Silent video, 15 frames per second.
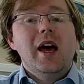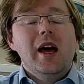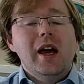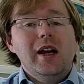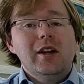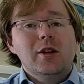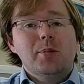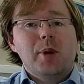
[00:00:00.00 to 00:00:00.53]

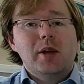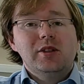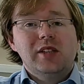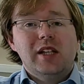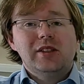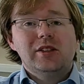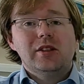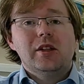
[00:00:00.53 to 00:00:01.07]
In the
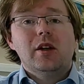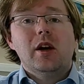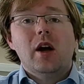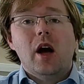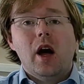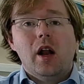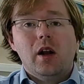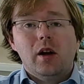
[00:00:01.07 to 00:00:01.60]
process,
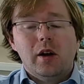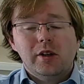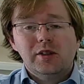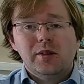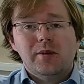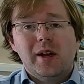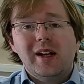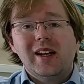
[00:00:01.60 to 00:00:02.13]
a lot
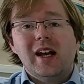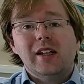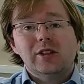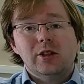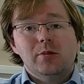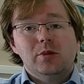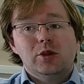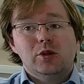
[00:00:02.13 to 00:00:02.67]
of light gets
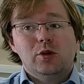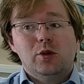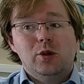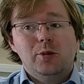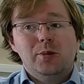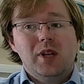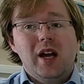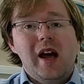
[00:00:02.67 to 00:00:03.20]

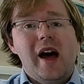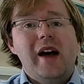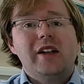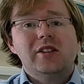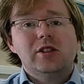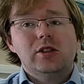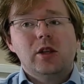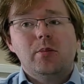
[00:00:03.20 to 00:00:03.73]
absorbed
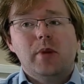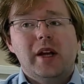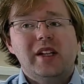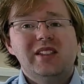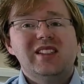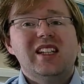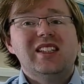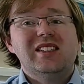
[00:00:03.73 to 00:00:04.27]
and some
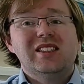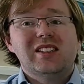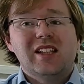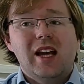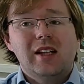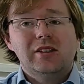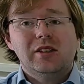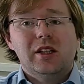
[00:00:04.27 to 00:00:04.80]
light is
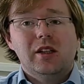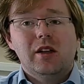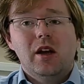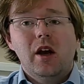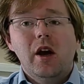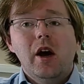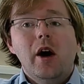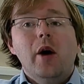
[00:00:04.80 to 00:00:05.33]
scattered.
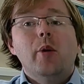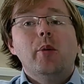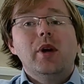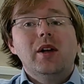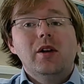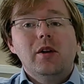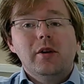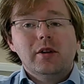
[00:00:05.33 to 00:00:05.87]
We
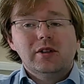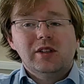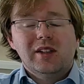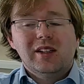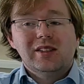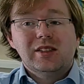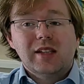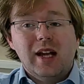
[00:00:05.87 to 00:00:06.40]
looked at
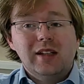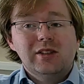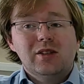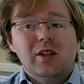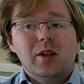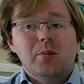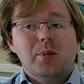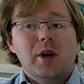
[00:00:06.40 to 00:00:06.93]
the
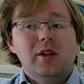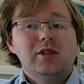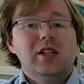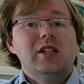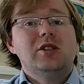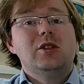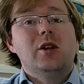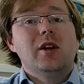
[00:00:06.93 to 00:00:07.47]
scattering
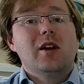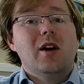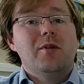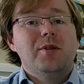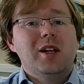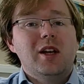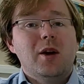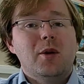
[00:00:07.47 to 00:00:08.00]
process during our
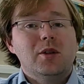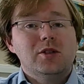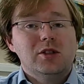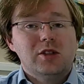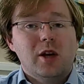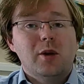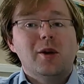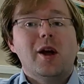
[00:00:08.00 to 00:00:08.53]
video on
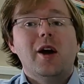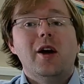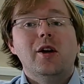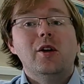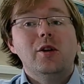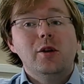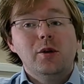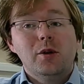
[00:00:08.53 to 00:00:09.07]
solar
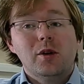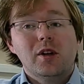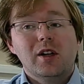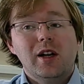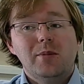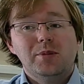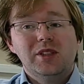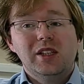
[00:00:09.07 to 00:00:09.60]
and lunar
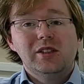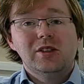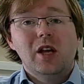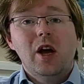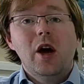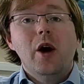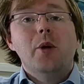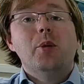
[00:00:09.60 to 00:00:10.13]
eclipses,
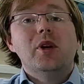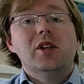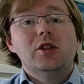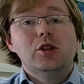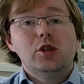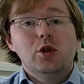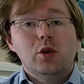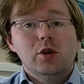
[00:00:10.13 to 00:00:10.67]
with
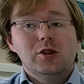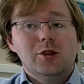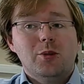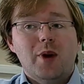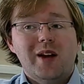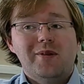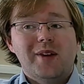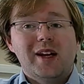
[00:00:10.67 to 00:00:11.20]
shorter
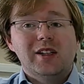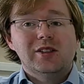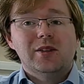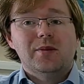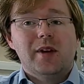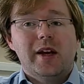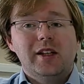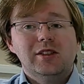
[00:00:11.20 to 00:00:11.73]
wavelengths
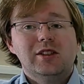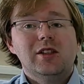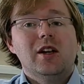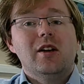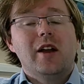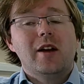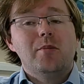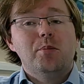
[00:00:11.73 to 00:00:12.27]
of light,
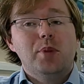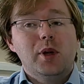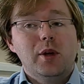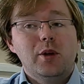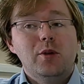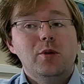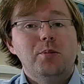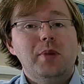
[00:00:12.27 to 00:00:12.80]
like
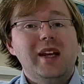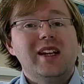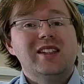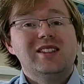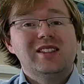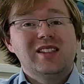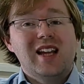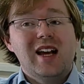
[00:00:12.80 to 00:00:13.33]
blue, being
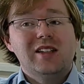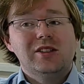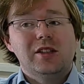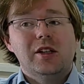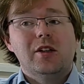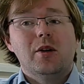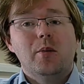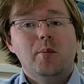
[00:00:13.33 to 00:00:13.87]

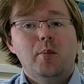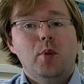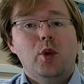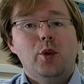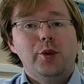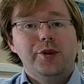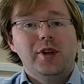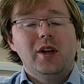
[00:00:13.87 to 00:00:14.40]
scattered
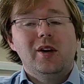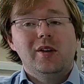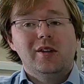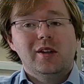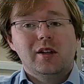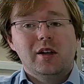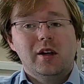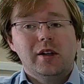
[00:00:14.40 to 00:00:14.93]
more than
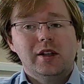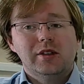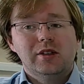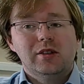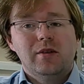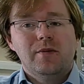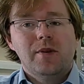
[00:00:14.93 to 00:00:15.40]
other colours.